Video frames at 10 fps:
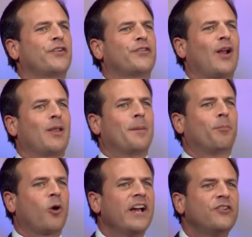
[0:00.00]
for
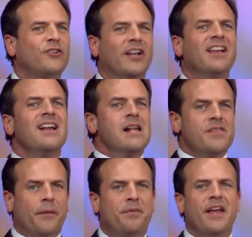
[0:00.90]
celebration,
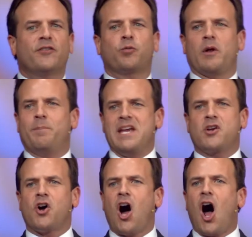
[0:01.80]
that this would be
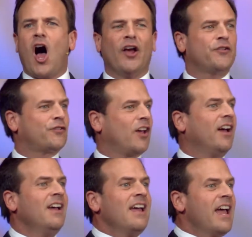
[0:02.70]
cause
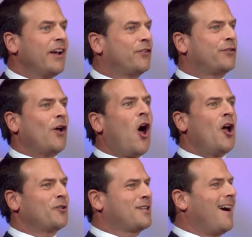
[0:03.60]
to
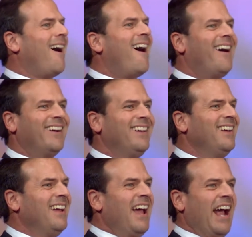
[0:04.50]
exalt God
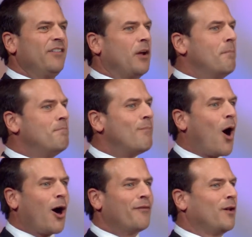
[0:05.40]
and to
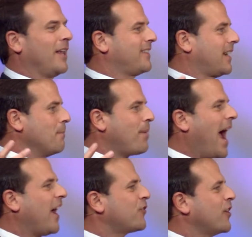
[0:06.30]
marvel at the
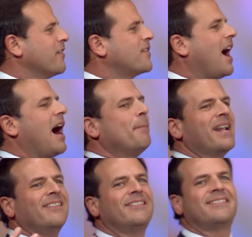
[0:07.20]
compassion of God, but
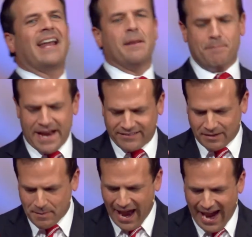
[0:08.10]
instead it makes
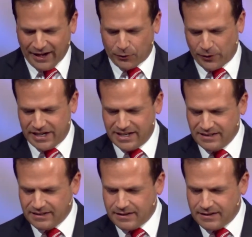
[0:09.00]
him angry.